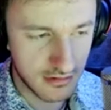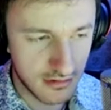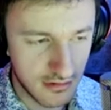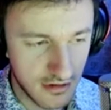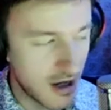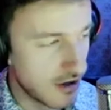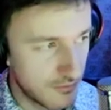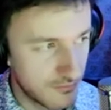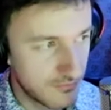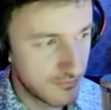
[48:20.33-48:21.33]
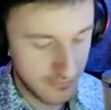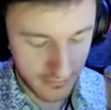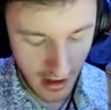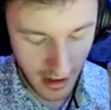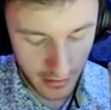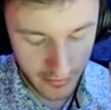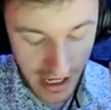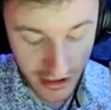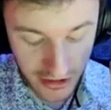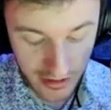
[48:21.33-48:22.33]
No, it was
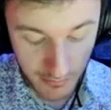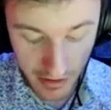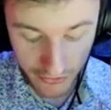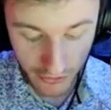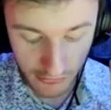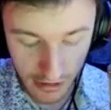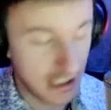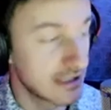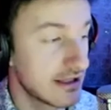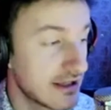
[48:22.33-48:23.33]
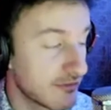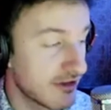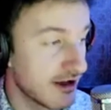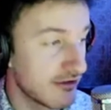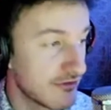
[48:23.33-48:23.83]
actually Mr. Rocket League himself.